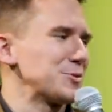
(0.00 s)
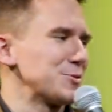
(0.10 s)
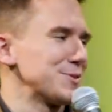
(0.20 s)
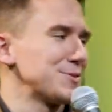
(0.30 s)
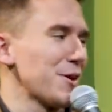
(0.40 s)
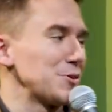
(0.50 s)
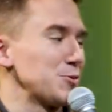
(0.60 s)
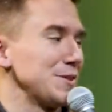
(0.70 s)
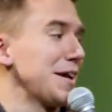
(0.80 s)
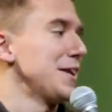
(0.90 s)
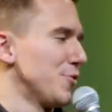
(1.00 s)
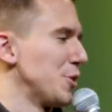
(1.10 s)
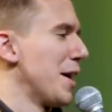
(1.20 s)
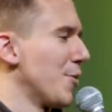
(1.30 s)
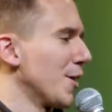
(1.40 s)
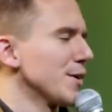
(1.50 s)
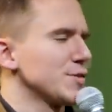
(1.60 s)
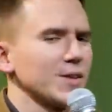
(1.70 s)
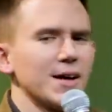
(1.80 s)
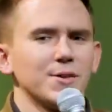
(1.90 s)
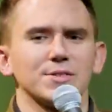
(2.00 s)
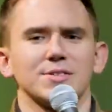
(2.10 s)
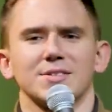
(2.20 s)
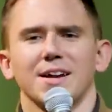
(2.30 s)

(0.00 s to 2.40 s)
which was talking to a lady for an hour. So that was...